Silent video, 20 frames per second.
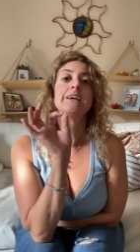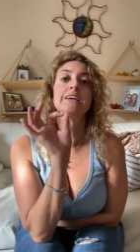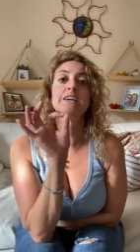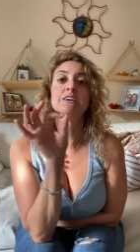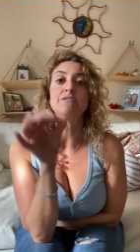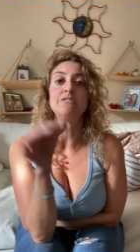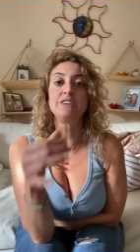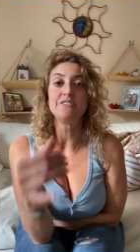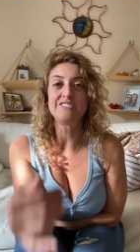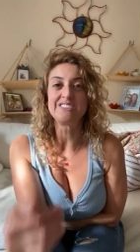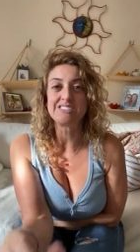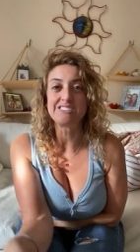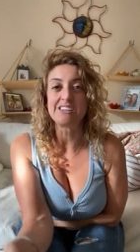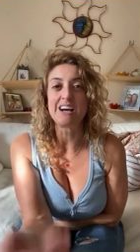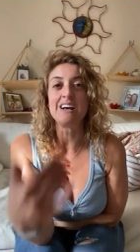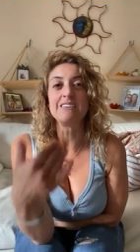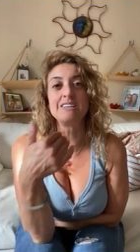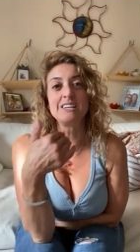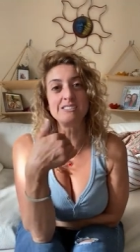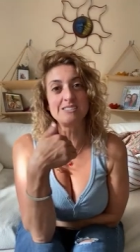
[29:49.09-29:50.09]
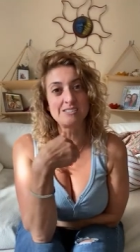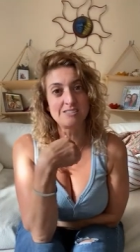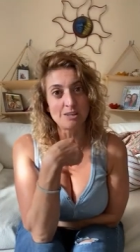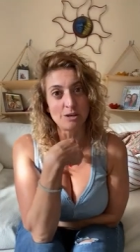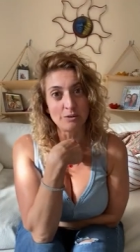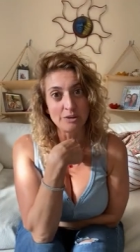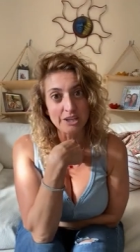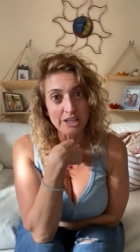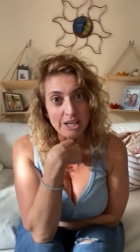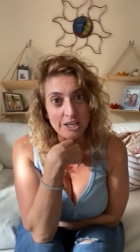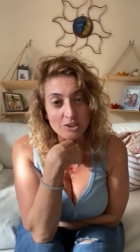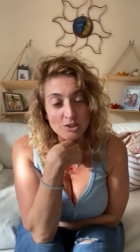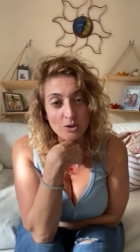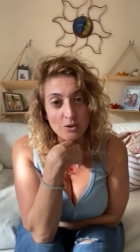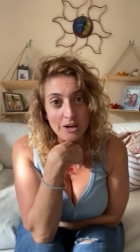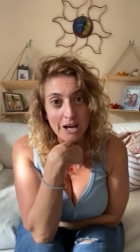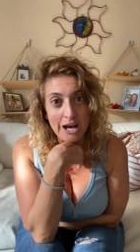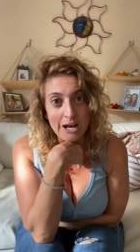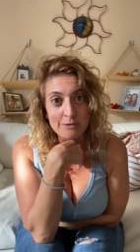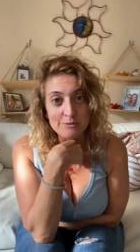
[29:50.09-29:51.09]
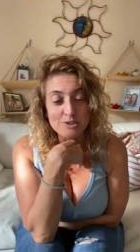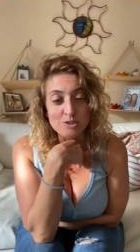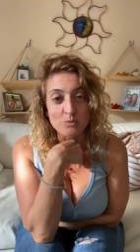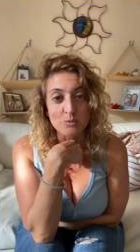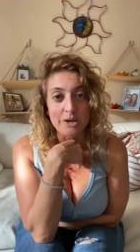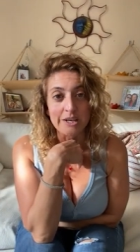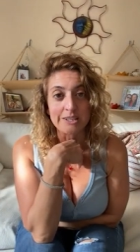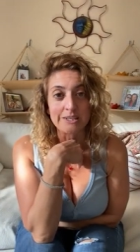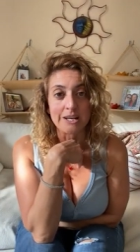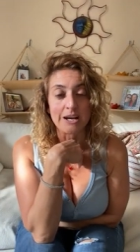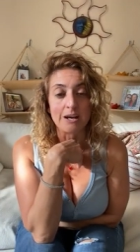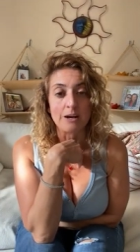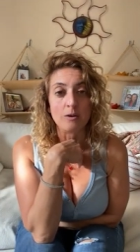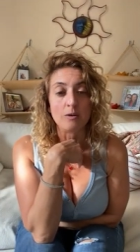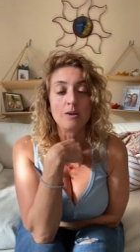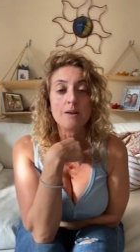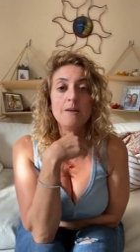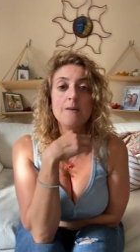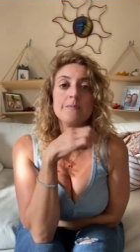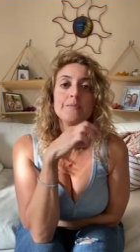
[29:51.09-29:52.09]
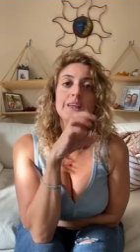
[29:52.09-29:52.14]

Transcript: even if it's not necessarily in your house right now.